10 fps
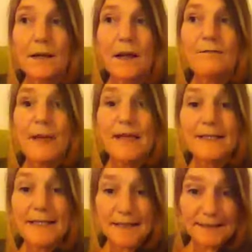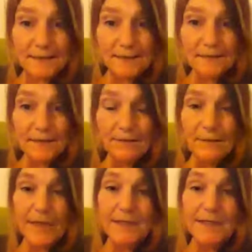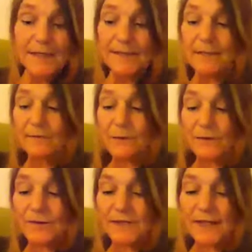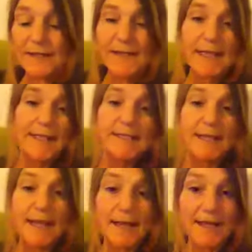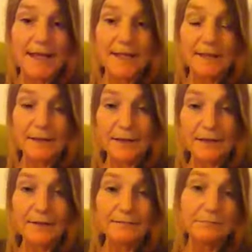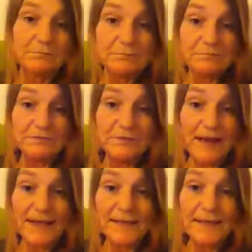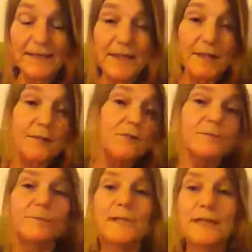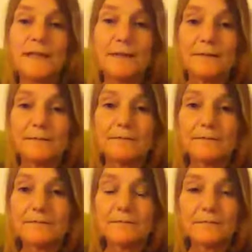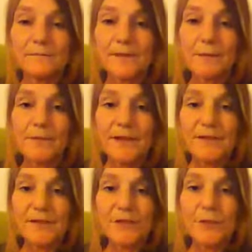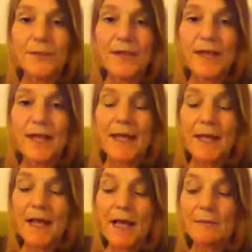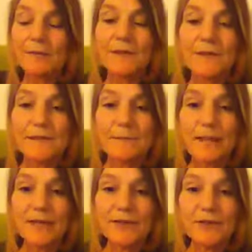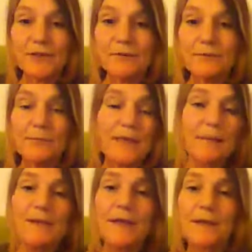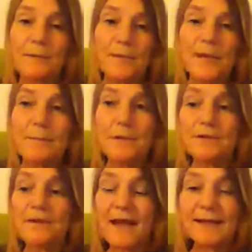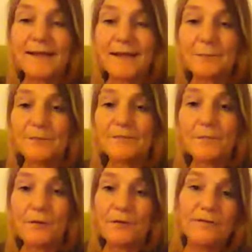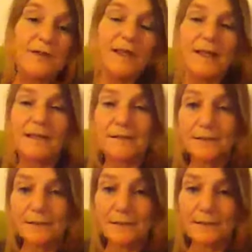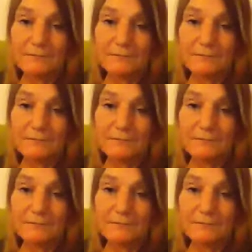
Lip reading: I've made a list. I've got 6 things I think factors that could be something to do with it. I wanted to mention them. Maybe other people have had this before and they can